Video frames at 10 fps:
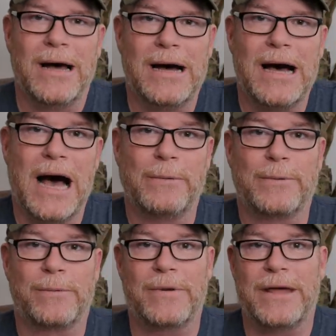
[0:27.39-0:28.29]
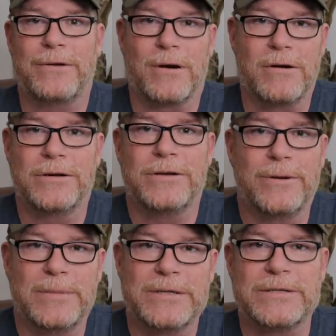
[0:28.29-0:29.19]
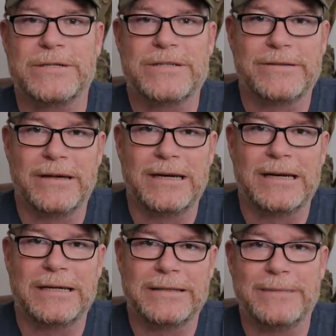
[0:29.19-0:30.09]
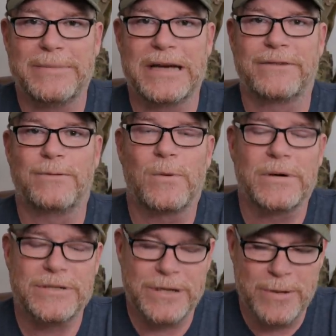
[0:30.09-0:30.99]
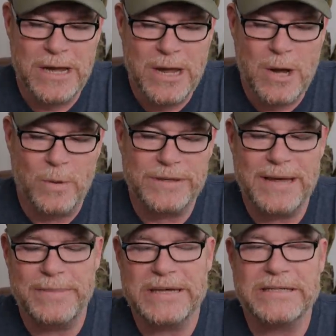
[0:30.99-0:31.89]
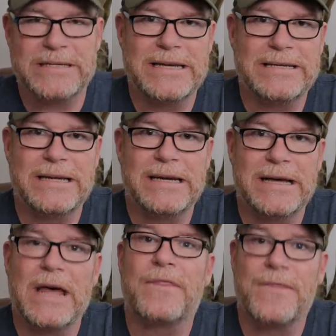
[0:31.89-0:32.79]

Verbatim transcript: uh, i would rather earn your business uh, than beg for it so with that being said uh,